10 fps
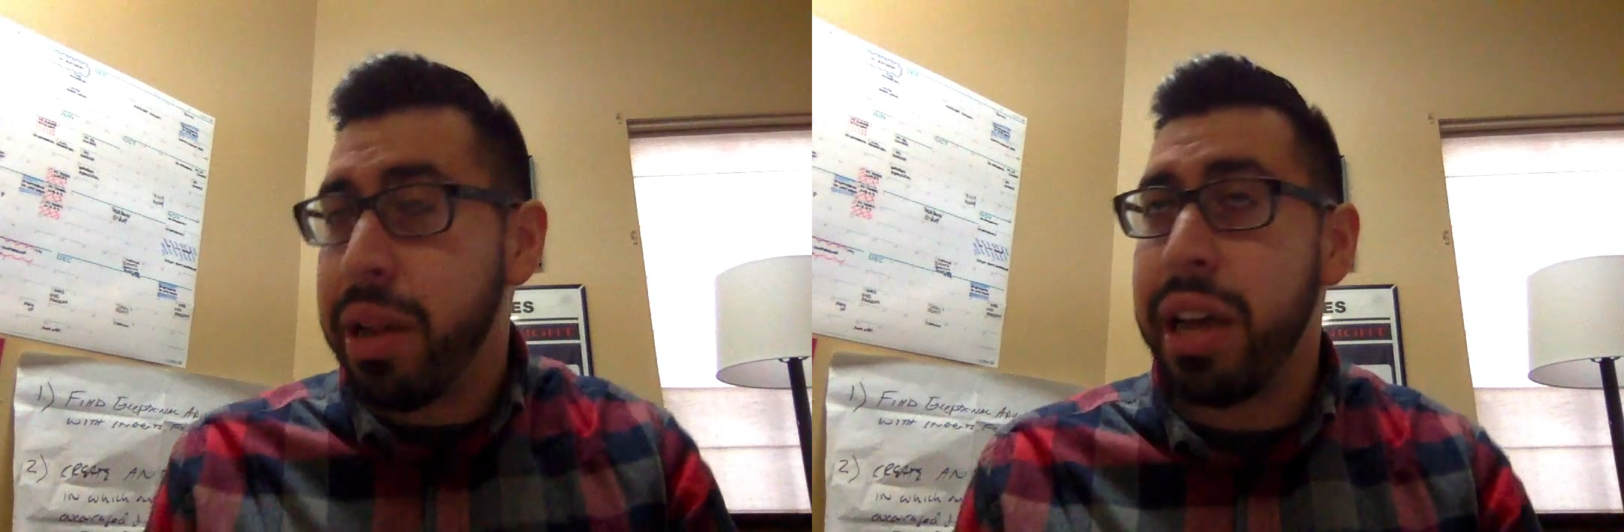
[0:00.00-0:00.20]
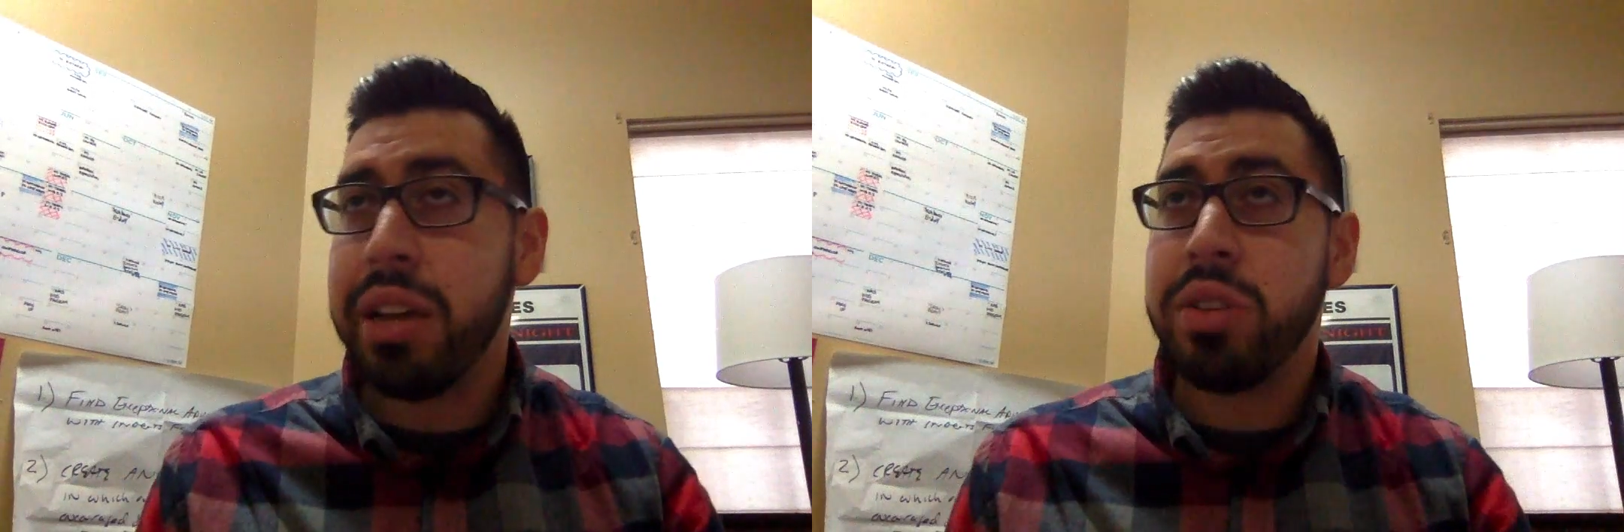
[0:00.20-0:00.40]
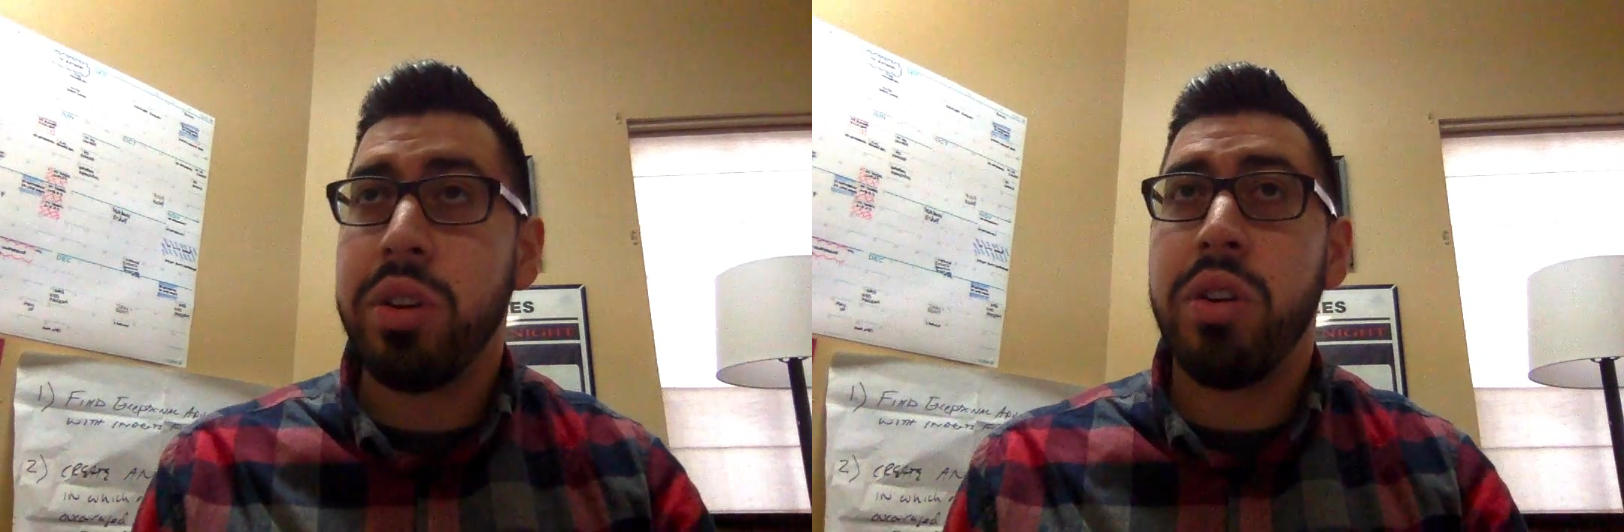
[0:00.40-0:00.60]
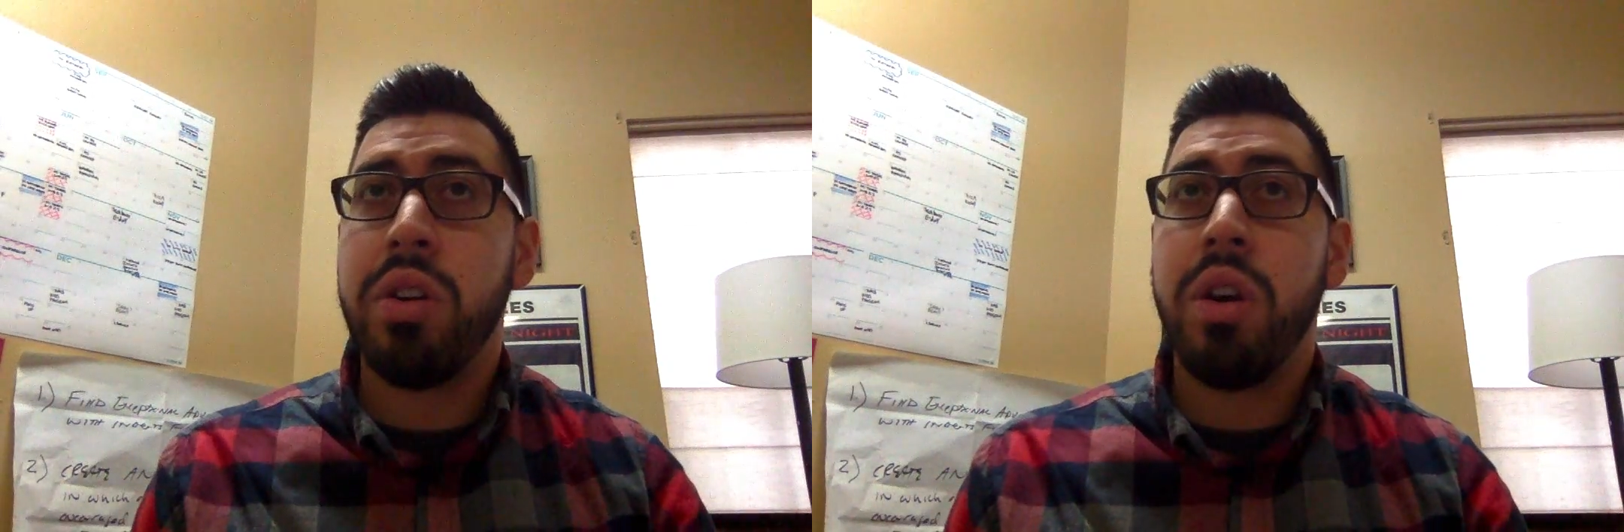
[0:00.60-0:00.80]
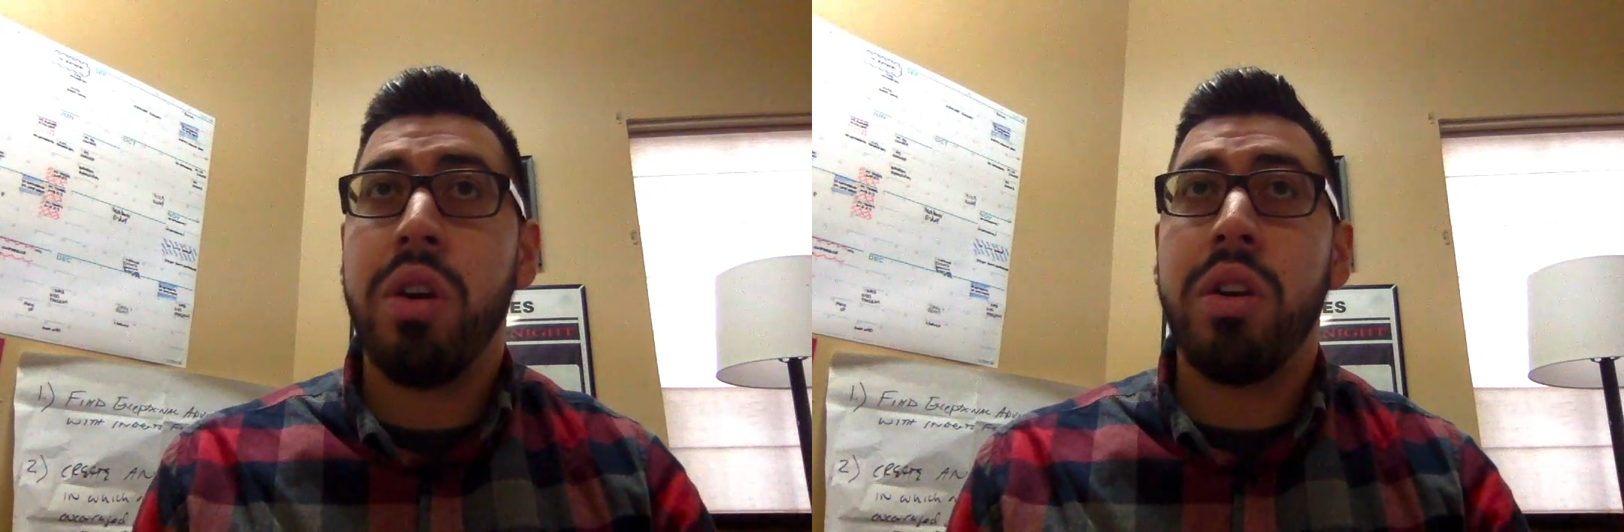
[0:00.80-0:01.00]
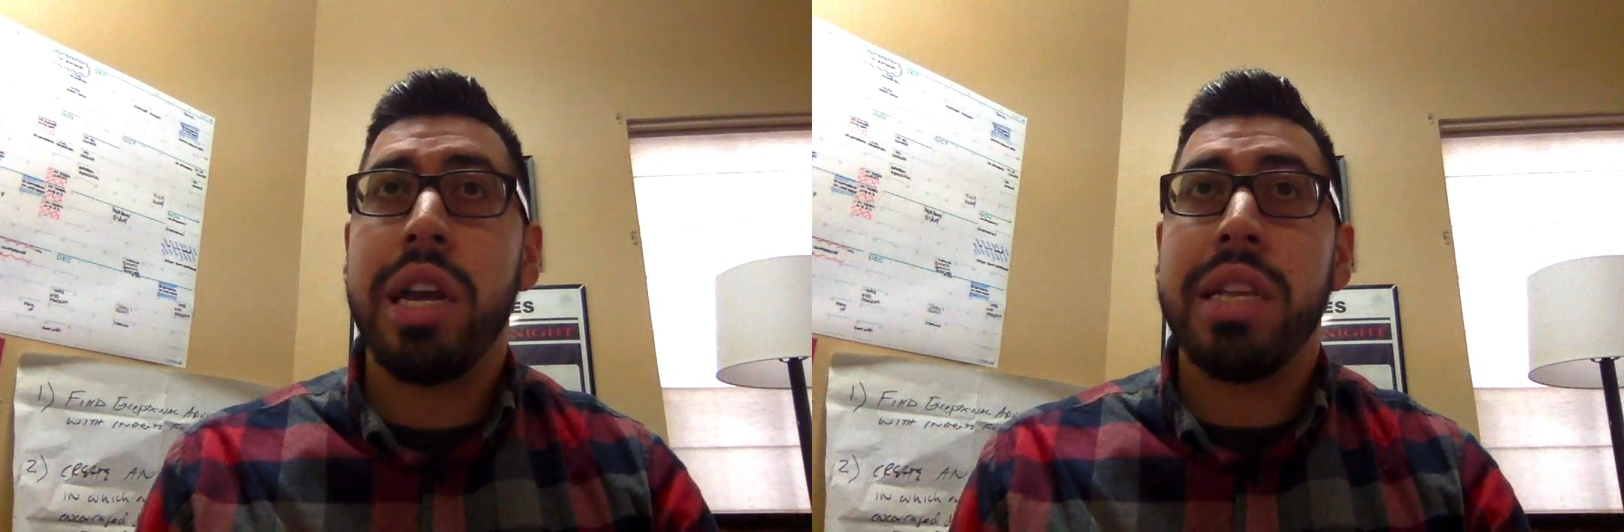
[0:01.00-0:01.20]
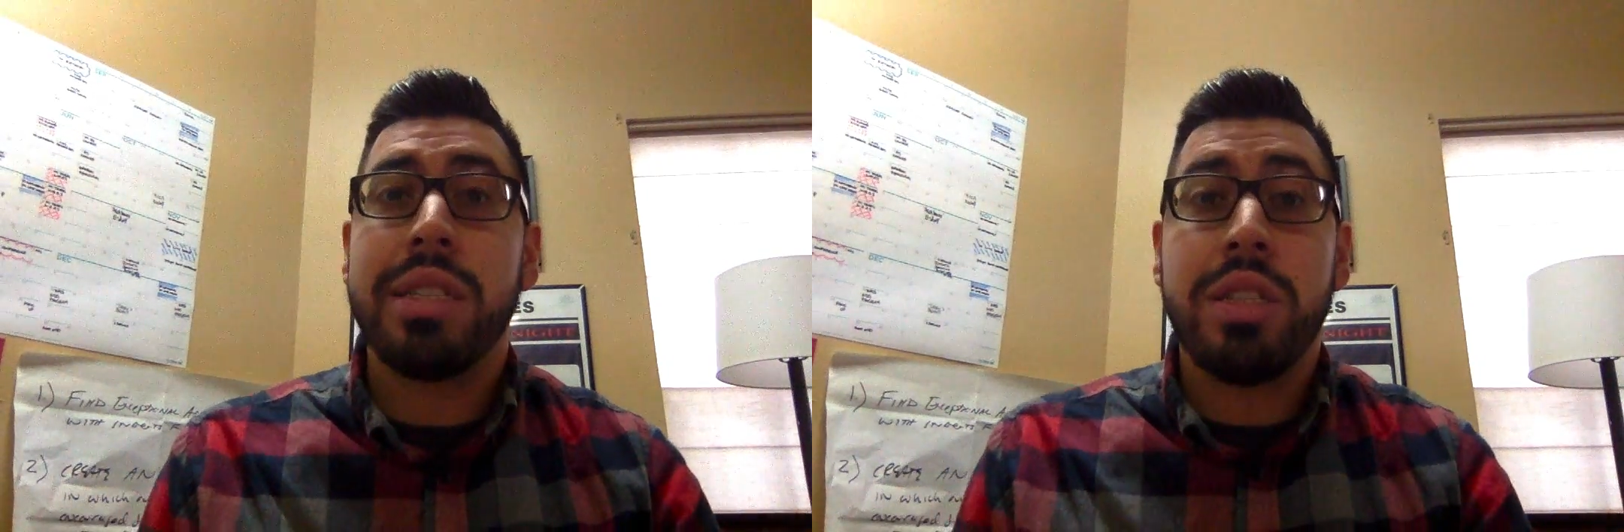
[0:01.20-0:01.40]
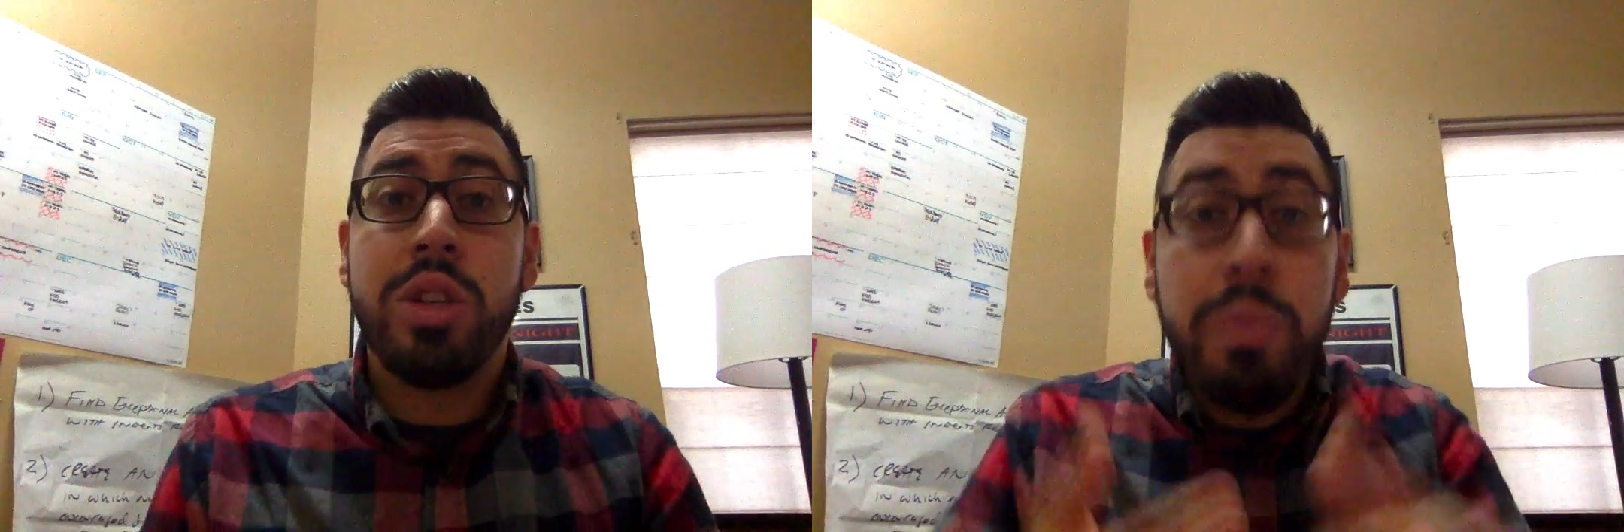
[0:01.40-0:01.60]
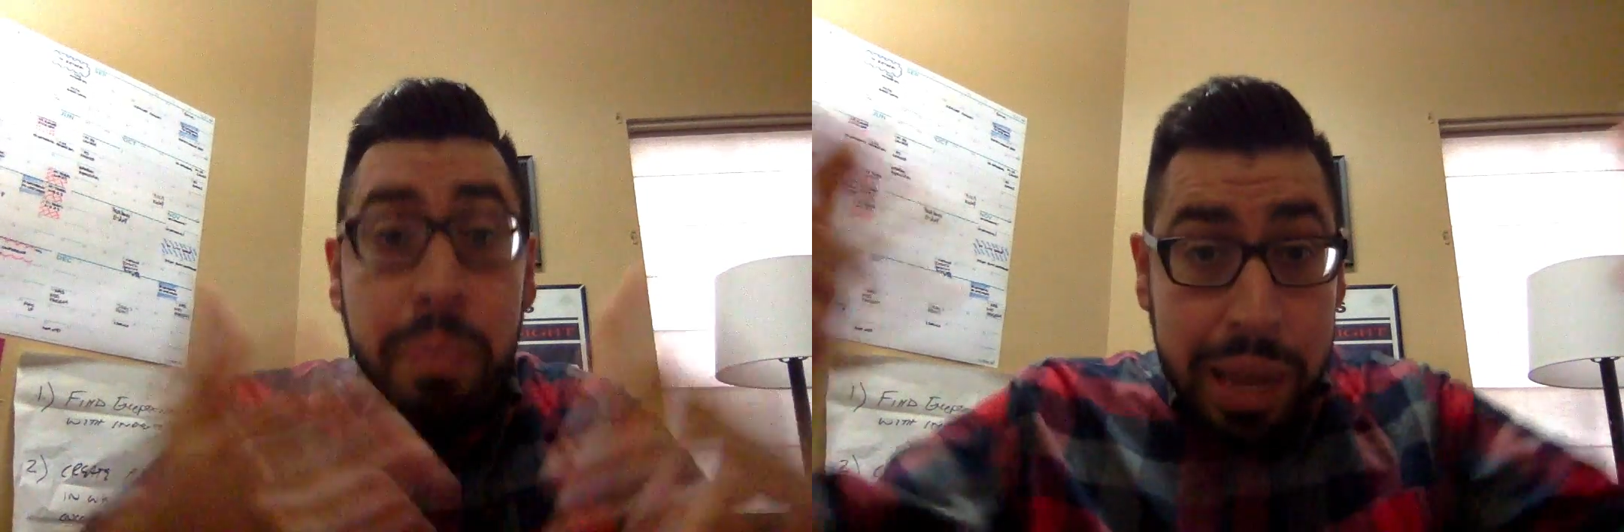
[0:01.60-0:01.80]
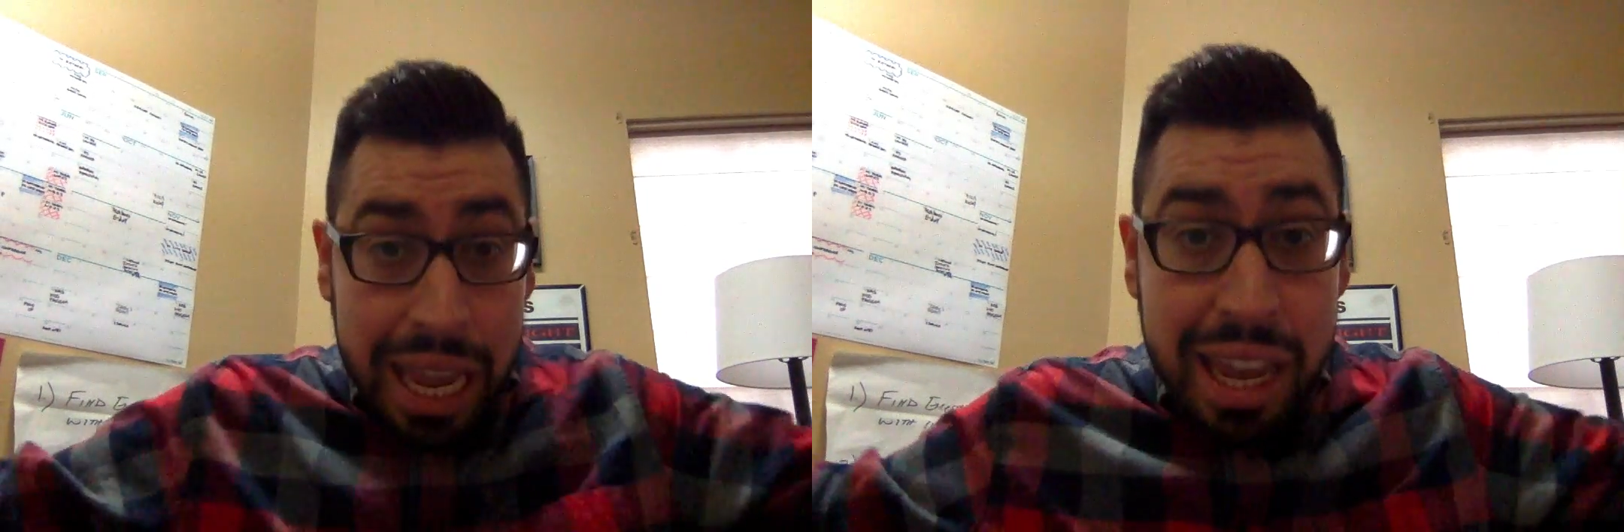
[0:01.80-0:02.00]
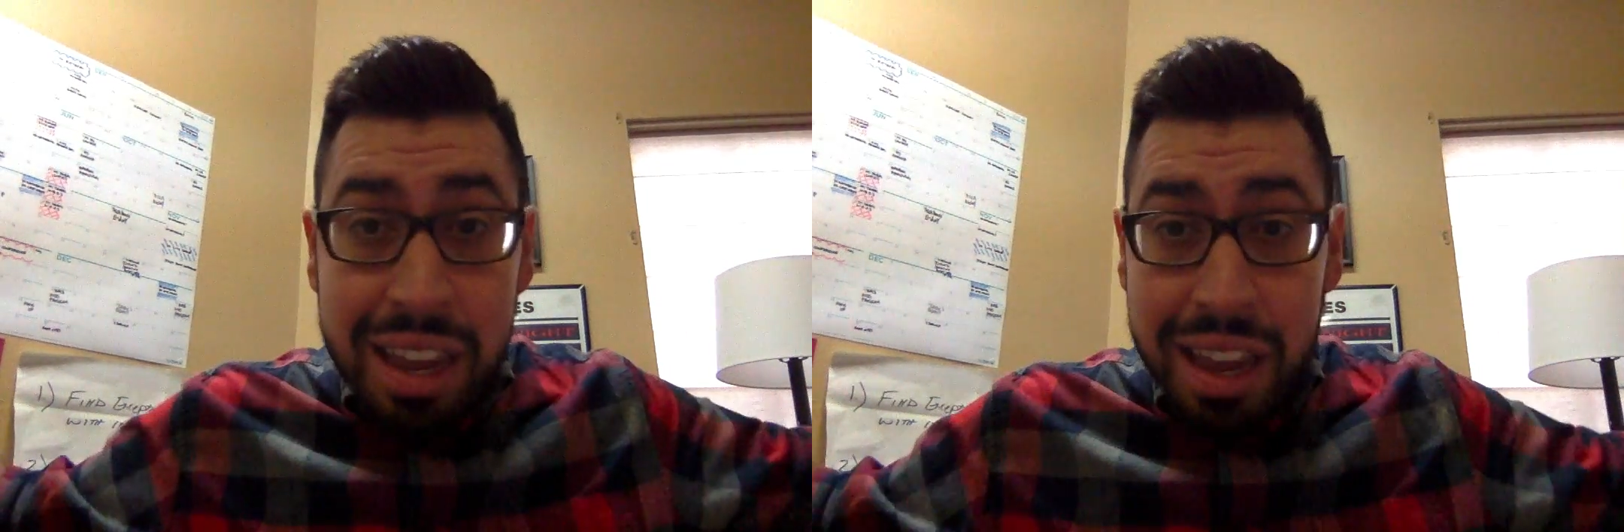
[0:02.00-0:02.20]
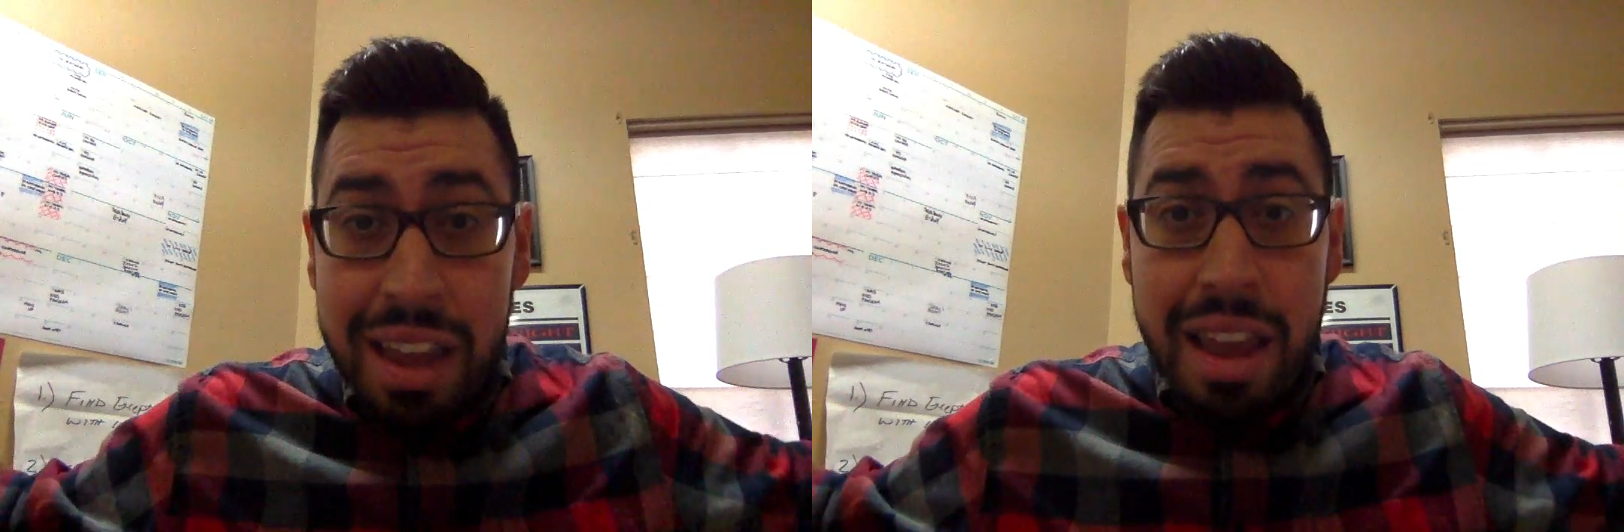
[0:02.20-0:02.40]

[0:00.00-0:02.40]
place or or it's too big